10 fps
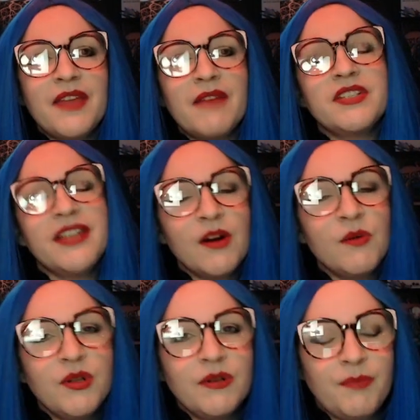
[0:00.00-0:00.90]
They have a
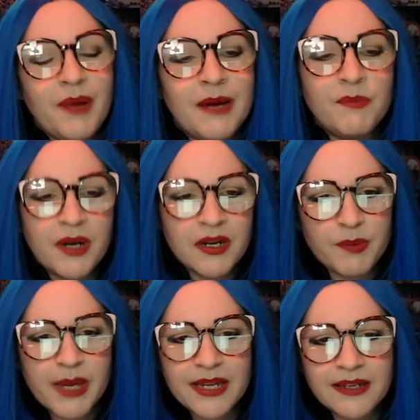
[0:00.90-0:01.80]
terrible
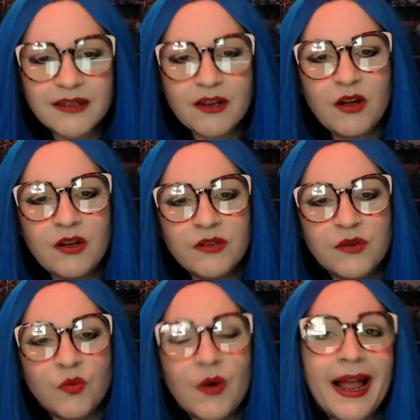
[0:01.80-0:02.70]
pop-punk band
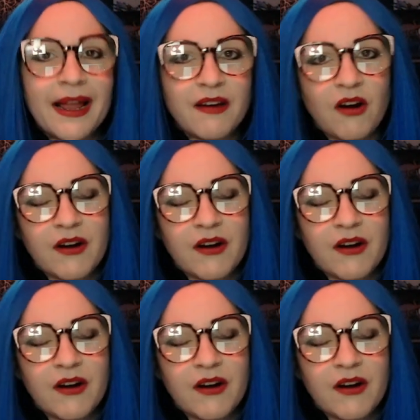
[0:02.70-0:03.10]
called RACK,